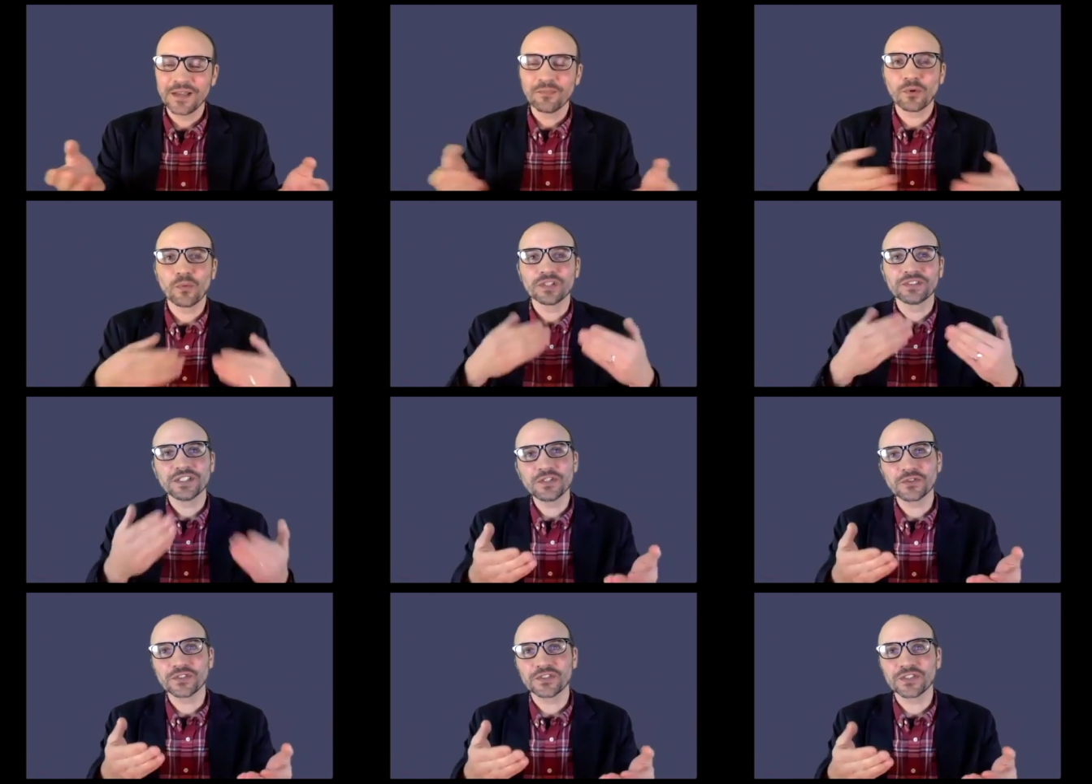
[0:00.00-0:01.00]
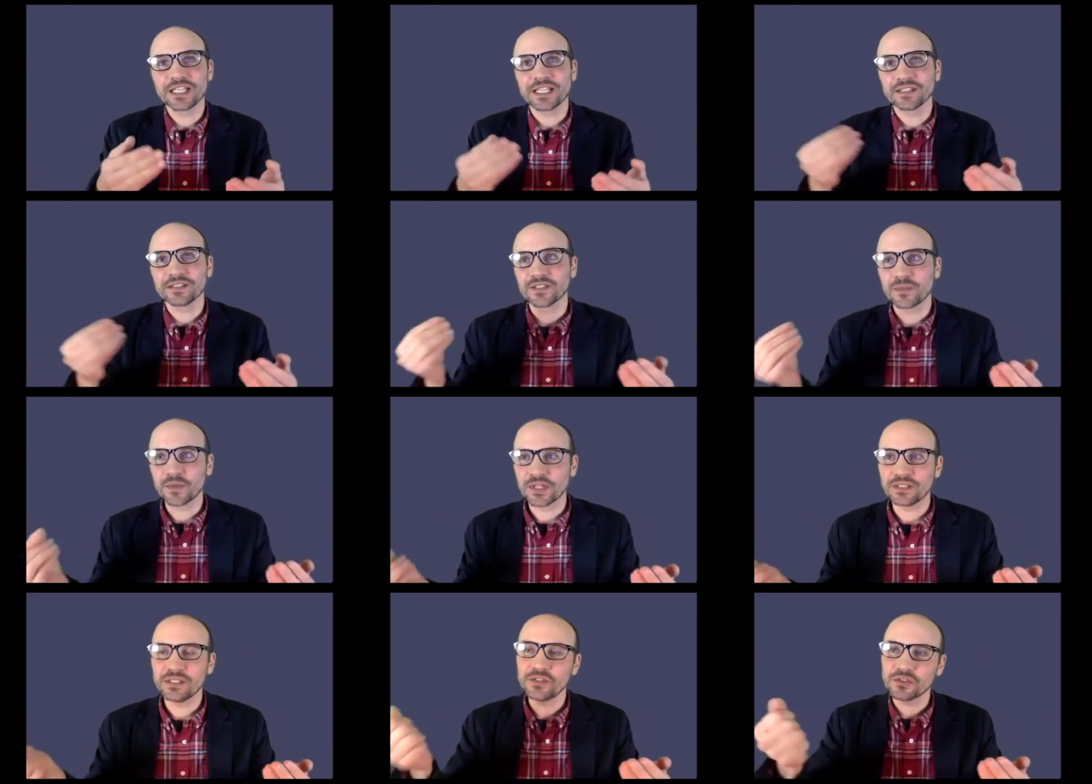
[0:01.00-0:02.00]
But what's interesting is some of the
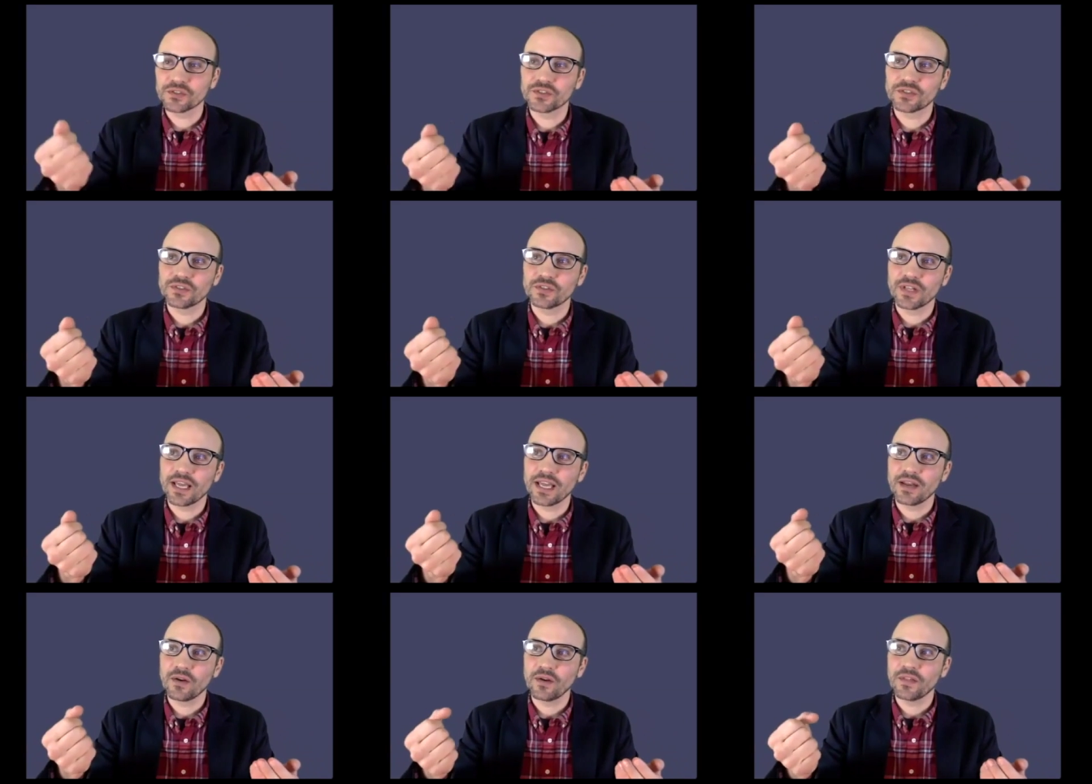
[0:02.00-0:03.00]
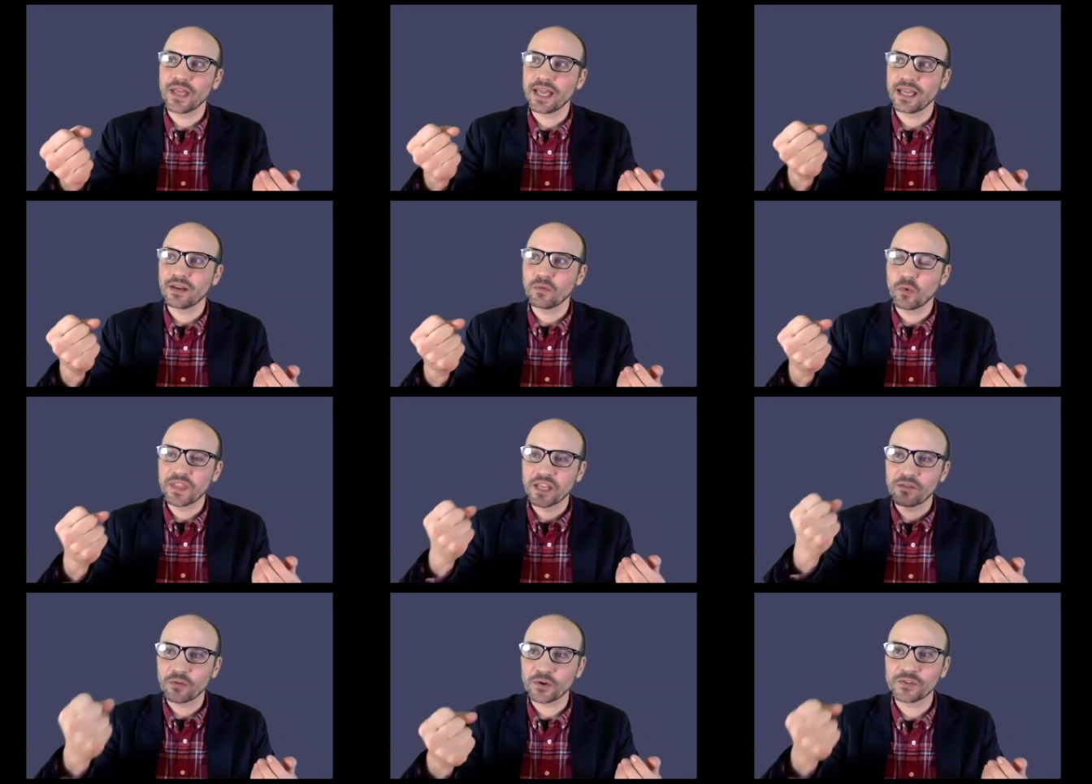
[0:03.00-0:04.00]
teachers that when they
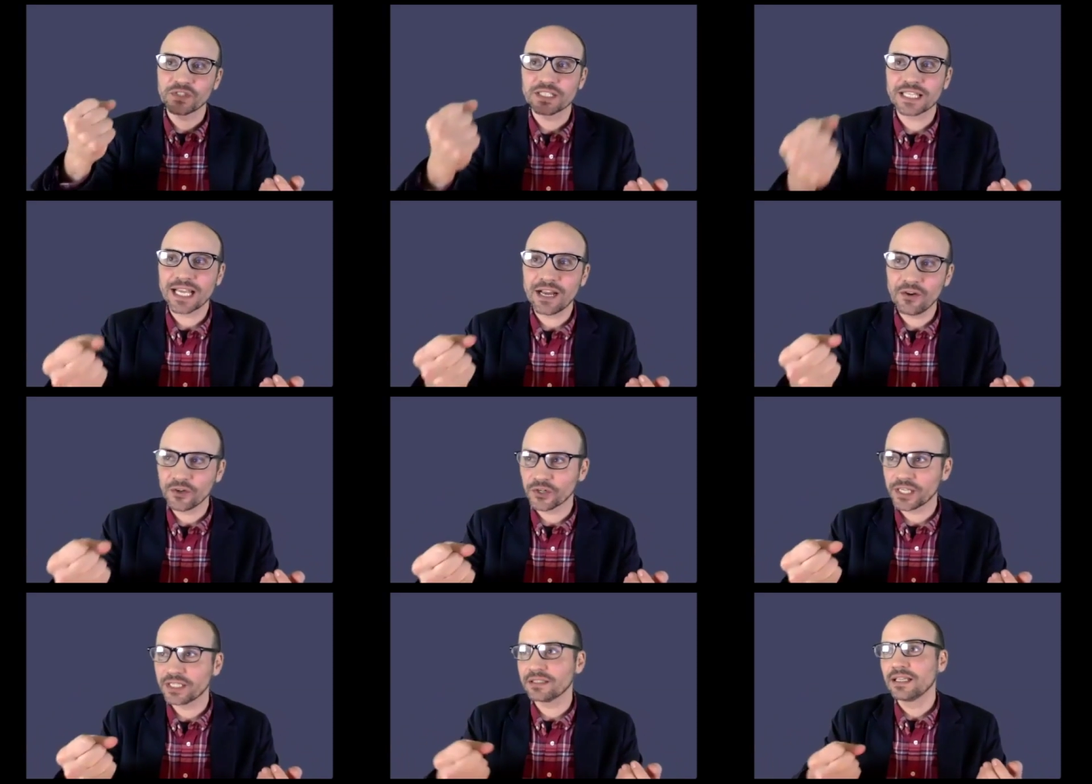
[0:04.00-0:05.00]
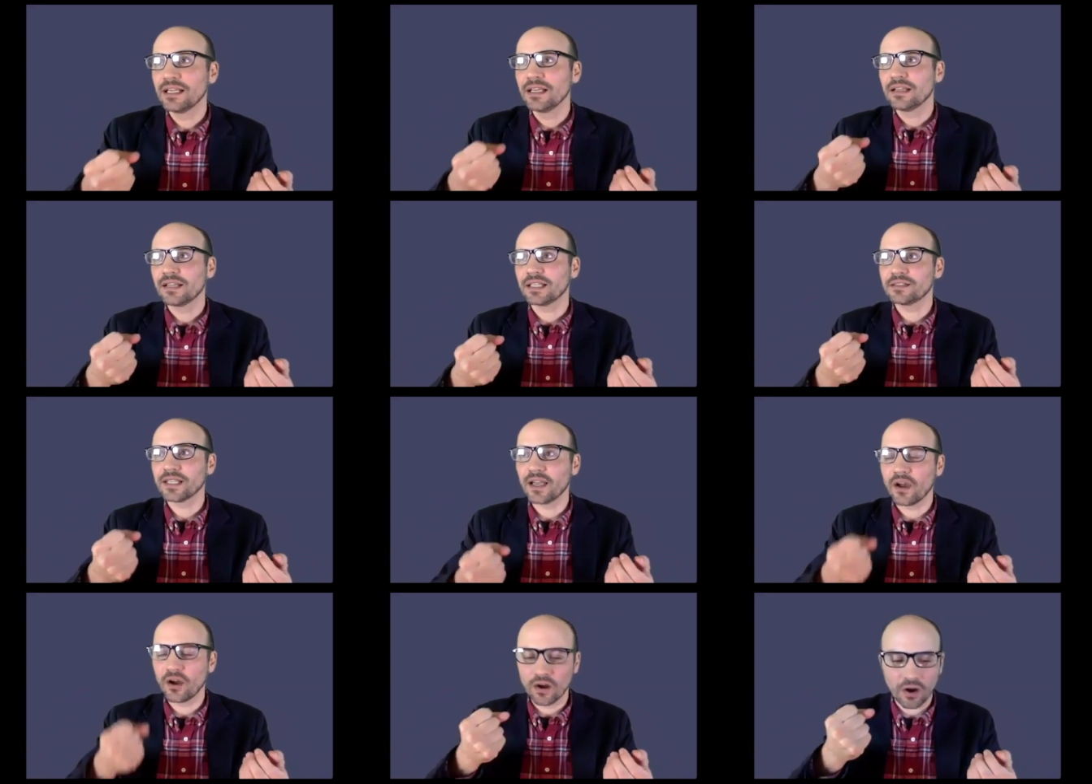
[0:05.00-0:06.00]
first encounter it, they say,
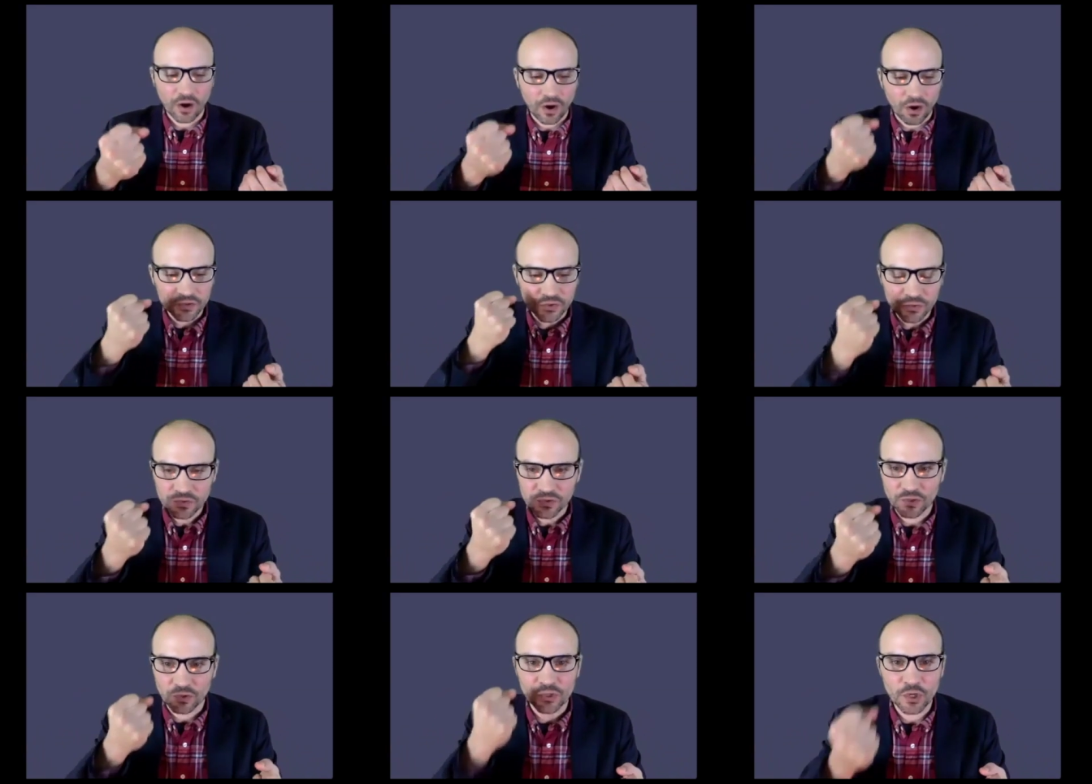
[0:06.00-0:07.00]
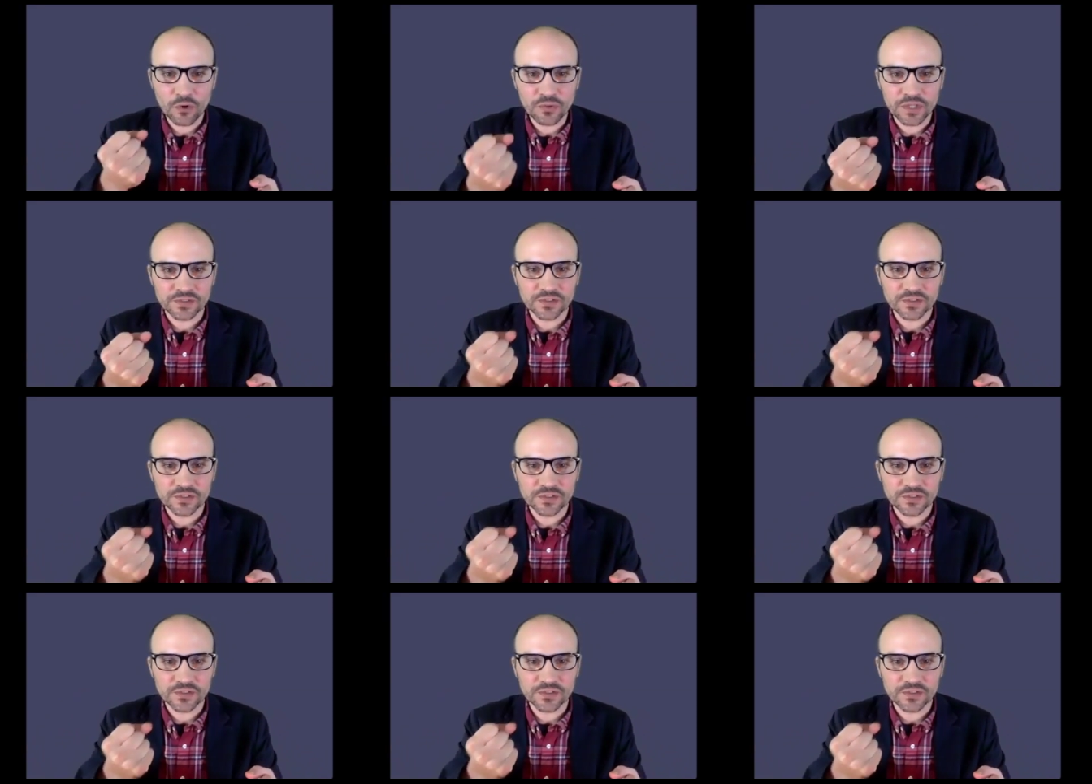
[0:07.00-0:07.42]
our students don't know these